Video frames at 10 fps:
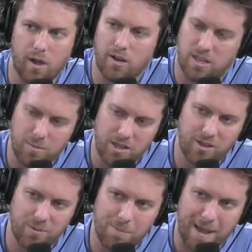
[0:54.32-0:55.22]
give me a
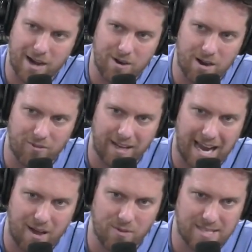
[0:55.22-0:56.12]
little bit background of like
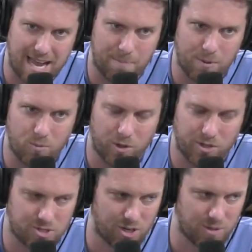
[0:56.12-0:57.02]
how this happened, what
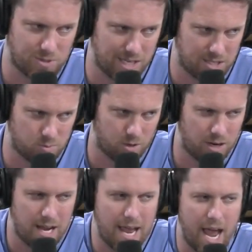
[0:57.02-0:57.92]
the circumstances were,
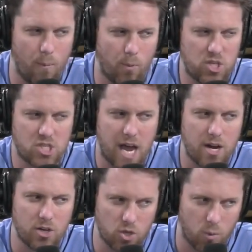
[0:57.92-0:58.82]
and which side
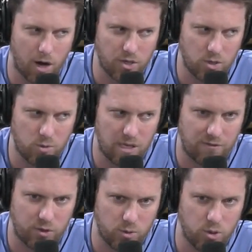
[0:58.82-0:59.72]
are you on? You
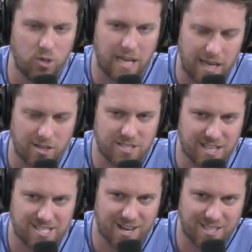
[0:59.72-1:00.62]
if you you get your
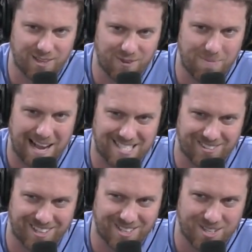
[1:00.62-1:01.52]
dick sucked if he bats
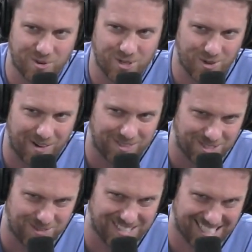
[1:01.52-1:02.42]
300 or you have to
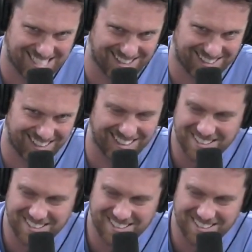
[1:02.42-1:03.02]
do the dick sucking?